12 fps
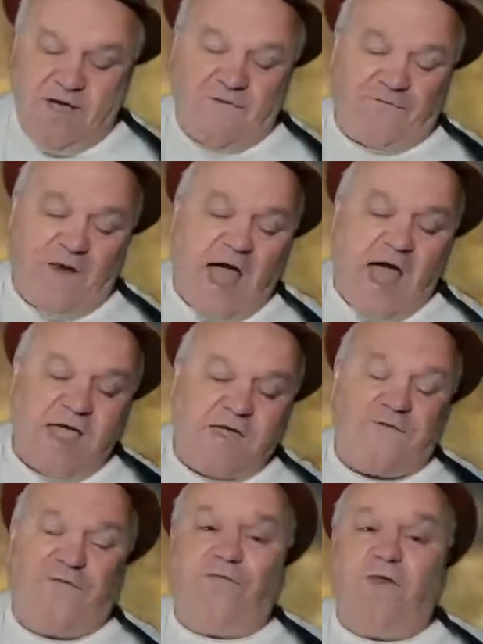Fly
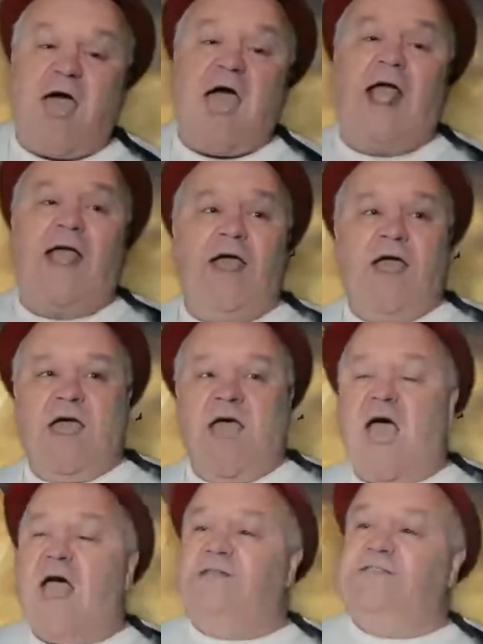your flag
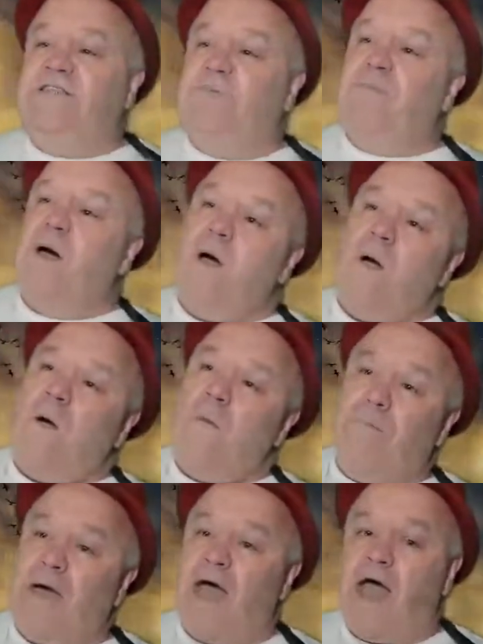as the bow
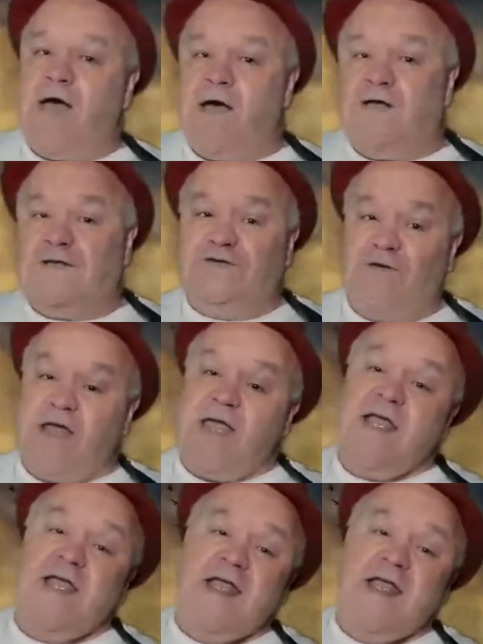bells ring.